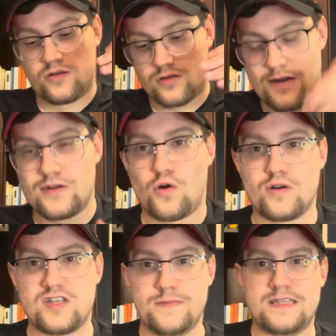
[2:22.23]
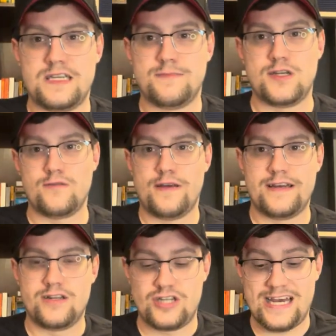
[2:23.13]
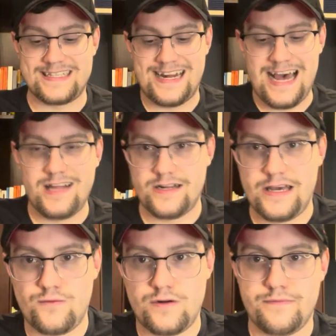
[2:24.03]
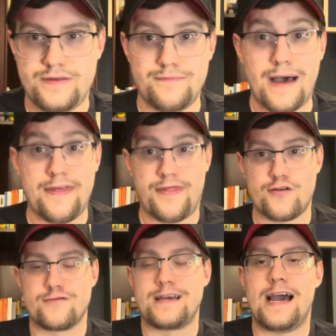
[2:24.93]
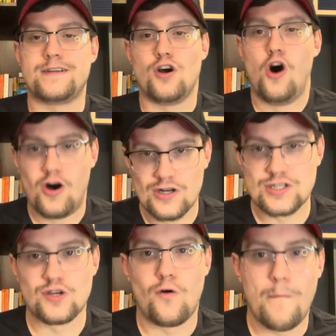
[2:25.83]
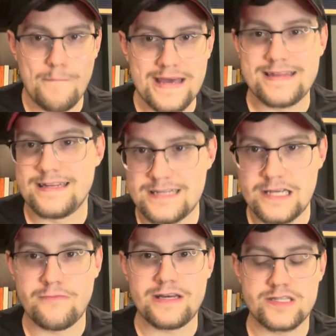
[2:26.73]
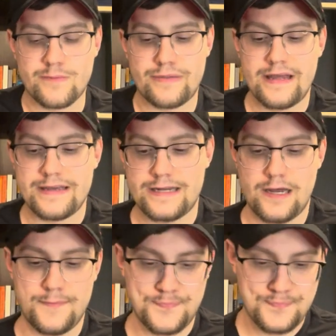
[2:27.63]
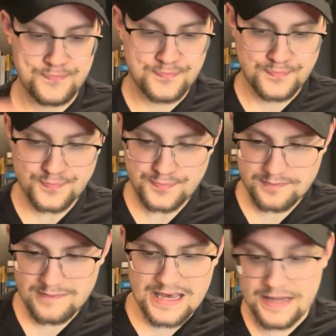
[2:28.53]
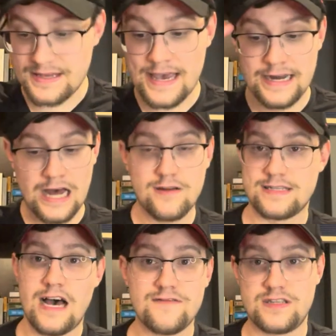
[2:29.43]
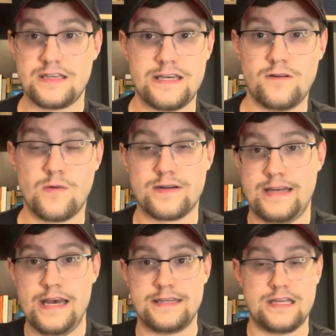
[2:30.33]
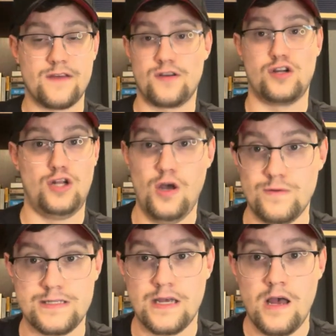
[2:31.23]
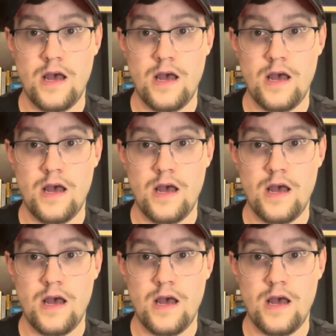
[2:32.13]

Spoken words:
Gleyber Torres should have been team 2, and then Jackson Holliday would have been my third guy to also make the team and get some playing time. In the NL, it's obviously Ketel Marte. It's not even close.